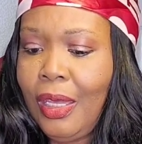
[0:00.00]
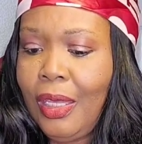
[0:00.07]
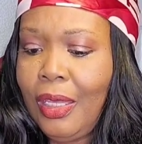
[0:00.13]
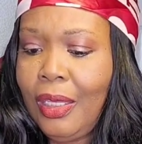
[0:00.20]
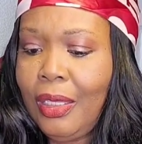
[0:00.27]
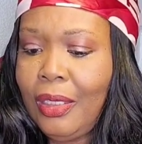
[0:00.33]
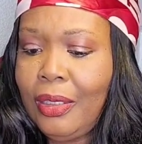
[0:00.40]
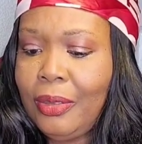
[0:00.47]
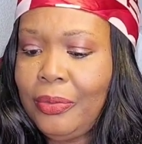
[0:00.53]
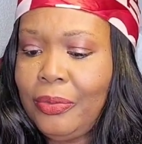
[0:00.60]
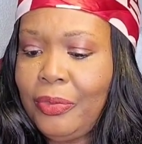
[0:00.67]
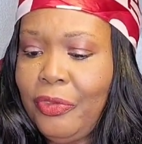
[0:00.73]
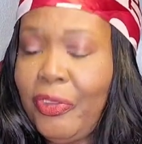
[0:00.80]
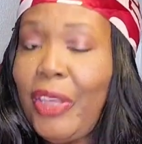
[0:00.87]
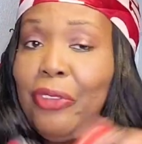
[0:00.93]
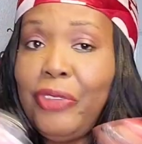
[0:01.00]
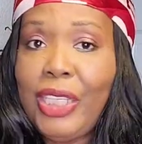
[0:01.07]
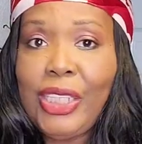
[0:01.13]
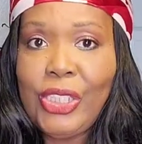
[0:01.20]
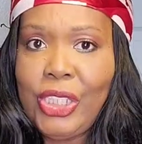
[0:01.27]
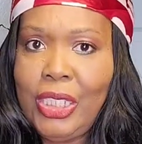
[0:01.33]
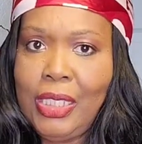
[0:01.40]
um,
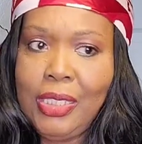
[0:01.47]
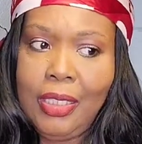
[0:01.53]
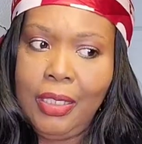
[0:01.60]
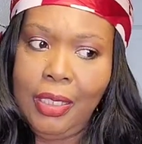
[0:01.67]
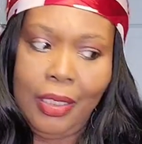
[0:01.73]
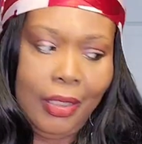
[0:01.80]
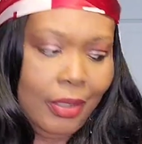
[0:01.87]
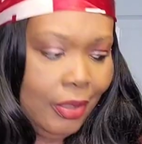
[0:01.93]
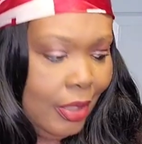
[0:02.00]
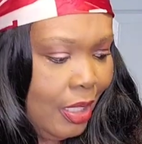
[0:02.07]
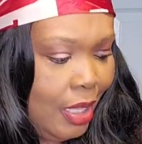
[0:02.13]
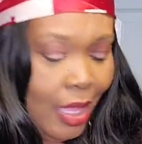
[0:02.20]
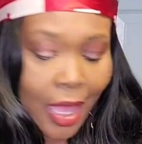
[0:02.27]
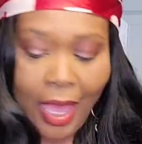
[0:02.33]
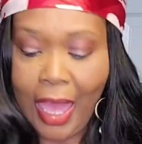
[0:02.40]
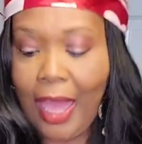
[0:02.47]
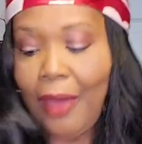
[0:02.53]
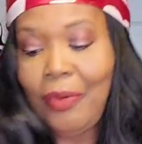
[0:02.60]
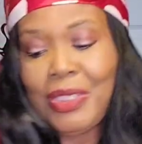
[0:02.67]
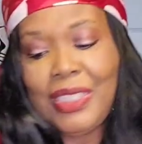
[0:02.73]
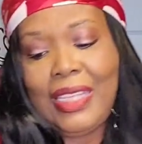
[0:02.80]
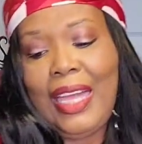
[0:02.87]
Velveeta cheese in there.
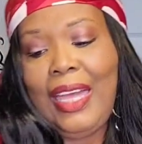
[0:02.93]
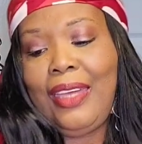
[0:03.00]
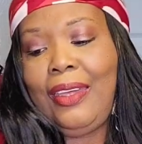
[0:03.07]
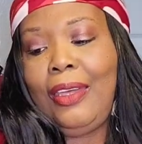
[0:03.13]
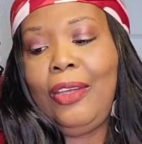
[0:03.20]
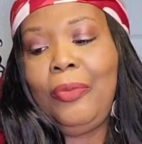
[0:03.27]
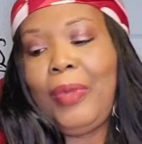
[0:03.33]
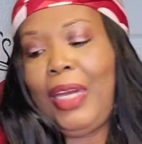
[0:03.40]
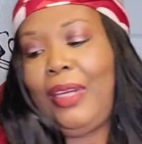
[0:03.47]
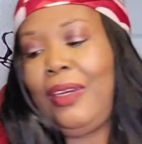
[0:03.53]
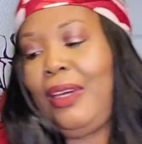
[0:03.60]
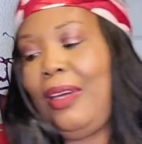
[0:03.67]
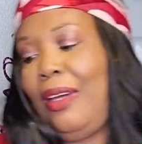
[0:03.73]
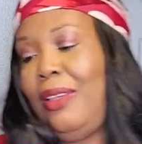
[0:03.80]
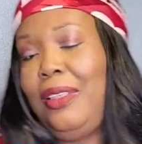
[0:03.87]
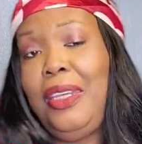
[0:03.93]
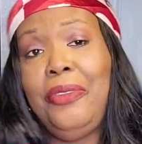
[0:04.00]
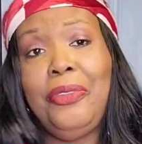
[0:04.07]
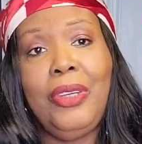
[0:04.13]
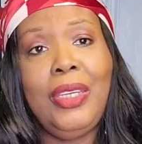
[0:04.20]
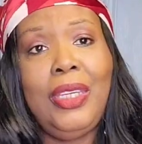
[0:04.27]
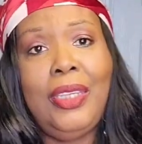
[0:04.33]
I was like, oh my God,
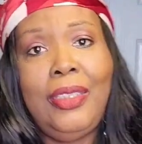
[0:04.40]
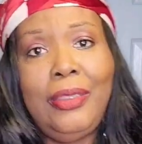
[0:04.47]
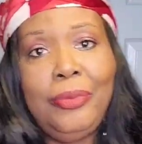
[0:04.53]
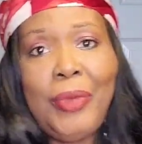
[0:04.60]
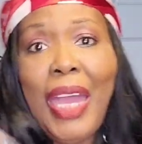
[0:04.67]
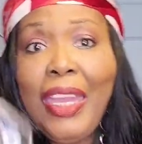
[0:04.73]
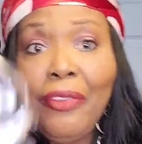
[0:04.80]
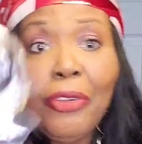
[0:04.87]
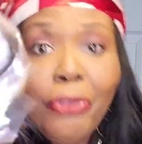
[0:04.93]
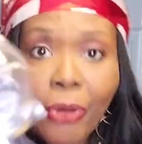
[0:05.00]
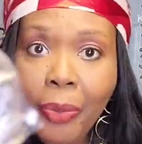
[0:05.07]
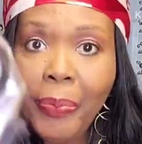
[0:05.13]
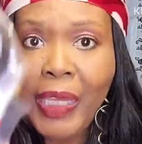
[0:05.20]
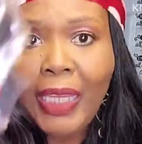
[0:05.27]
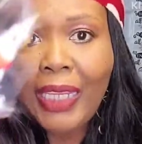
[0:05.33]
never again. Not even for a